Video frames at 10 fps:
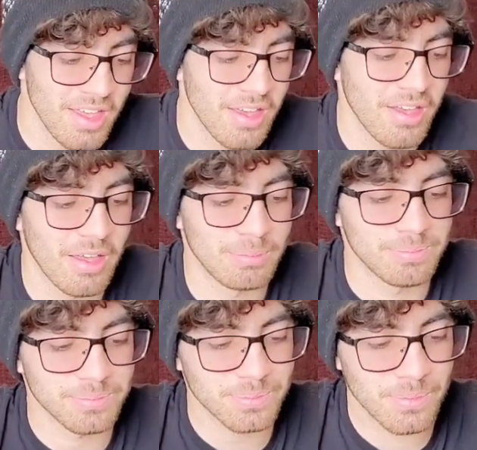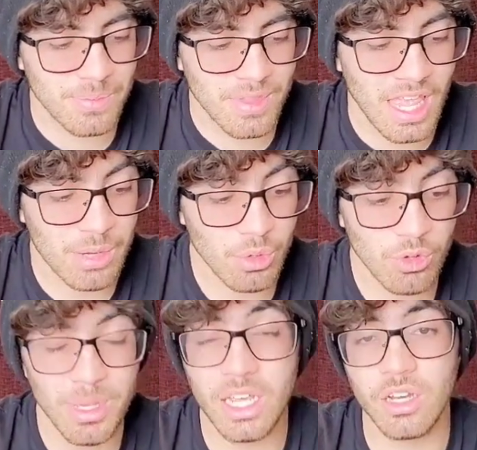And we
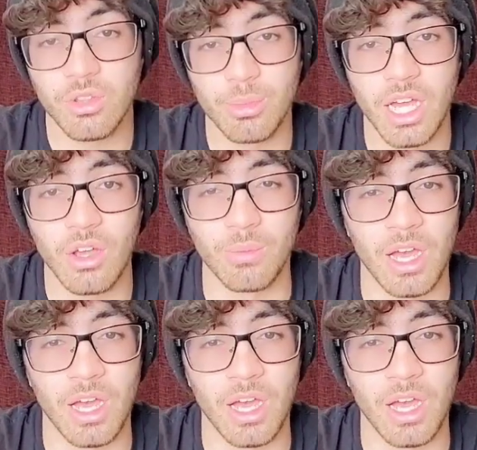will make another biome.